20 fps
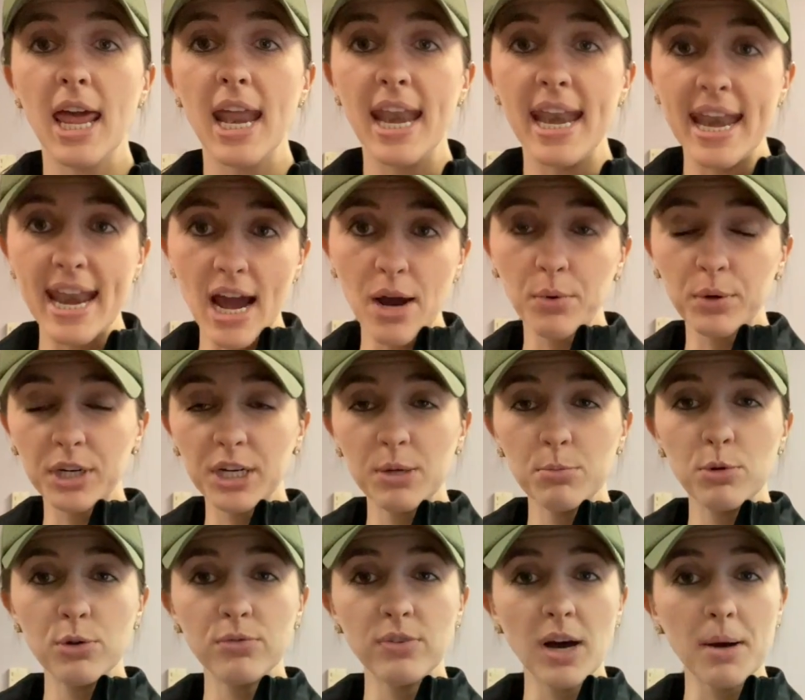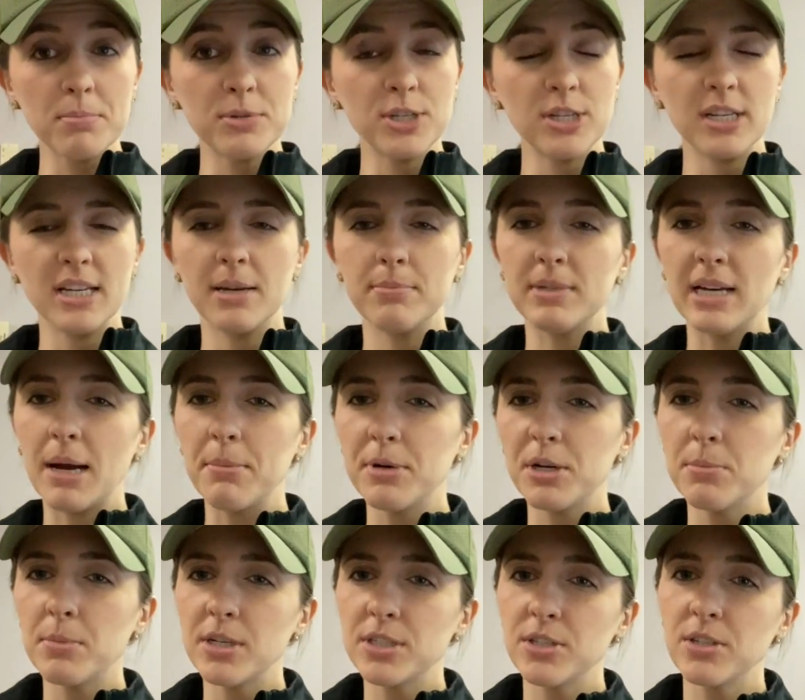Now we're gonna move up to the
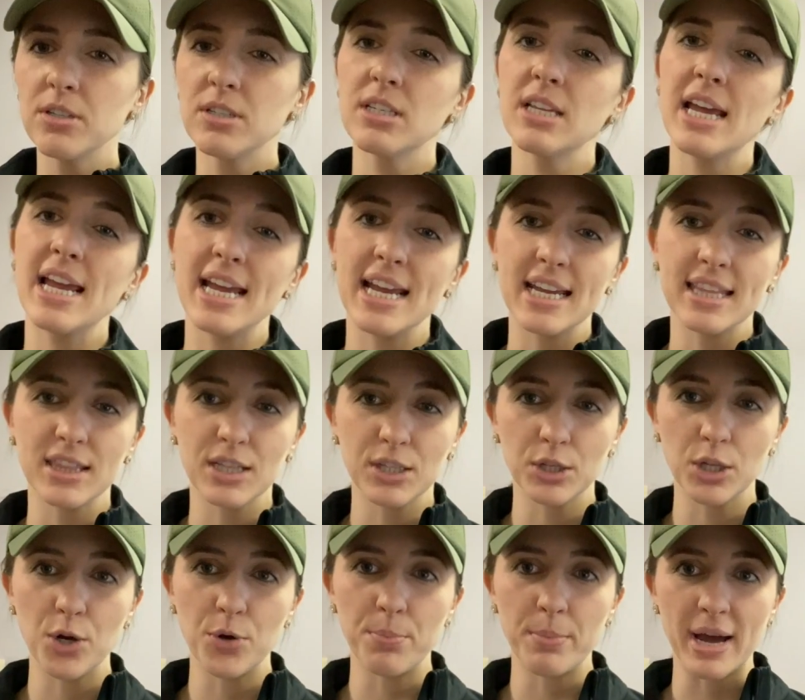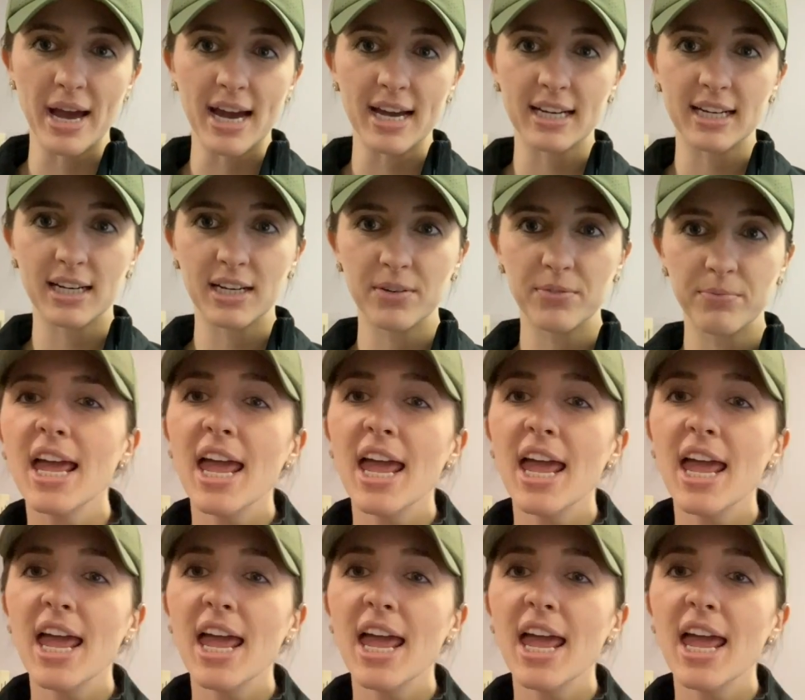abdominal muscles and the low back.